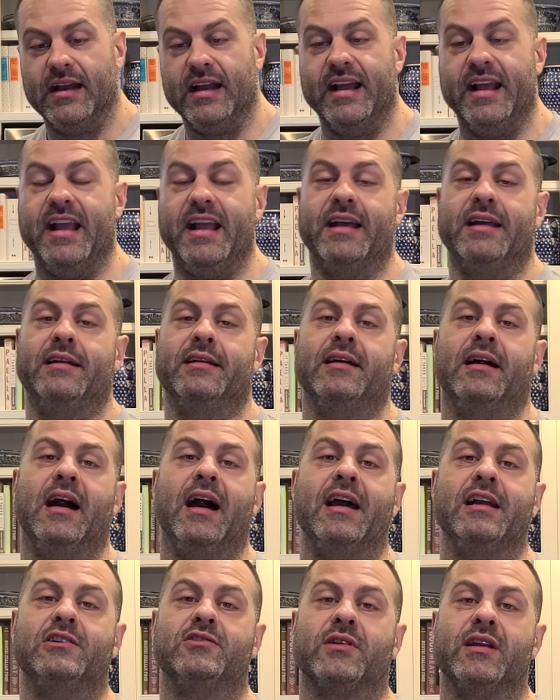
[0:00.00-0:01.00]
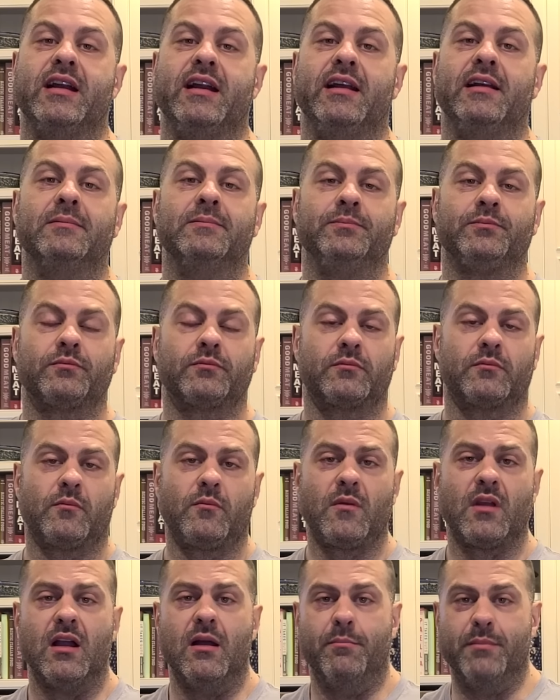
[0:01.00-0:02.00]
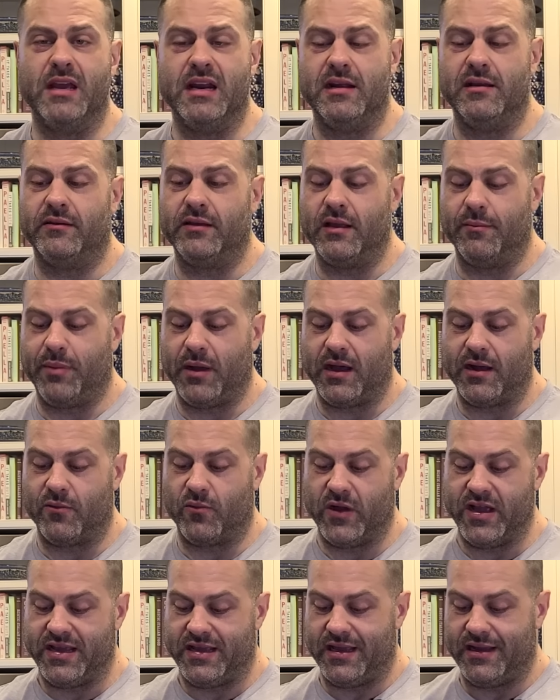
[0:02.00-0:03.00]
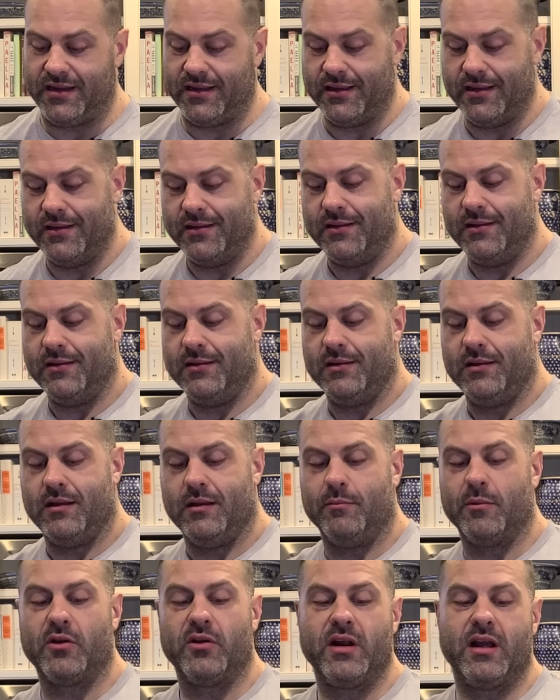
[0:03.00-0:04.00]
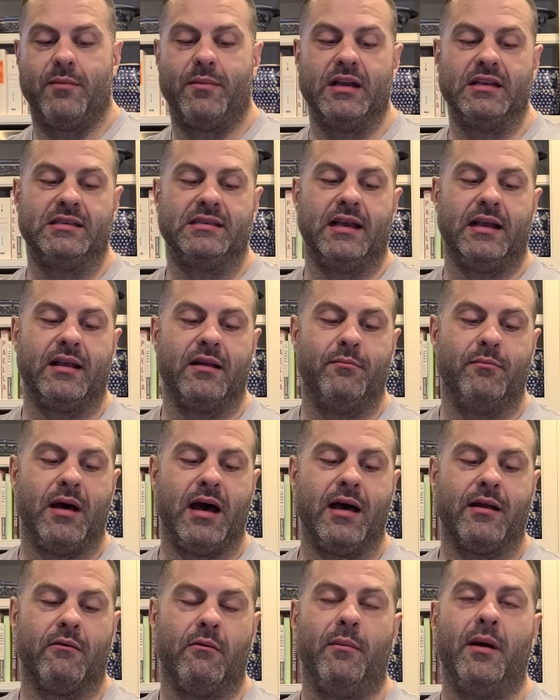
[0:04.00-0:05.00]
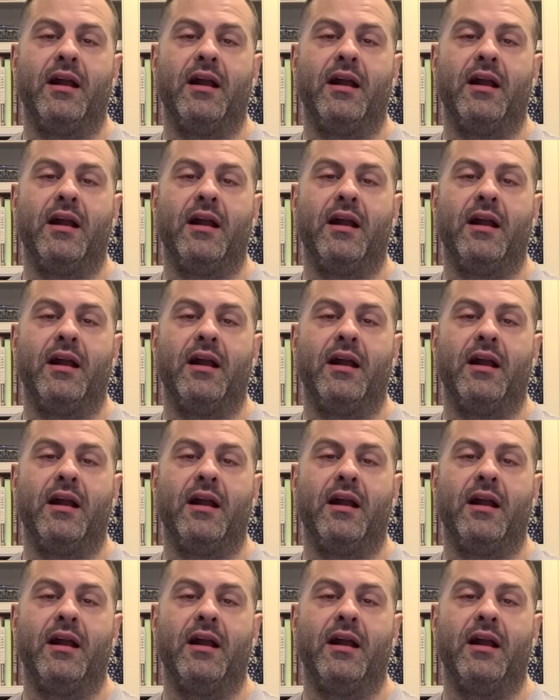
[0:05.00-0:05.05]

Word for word: and hydrating immediately upon waking, I'm already on my second bottle.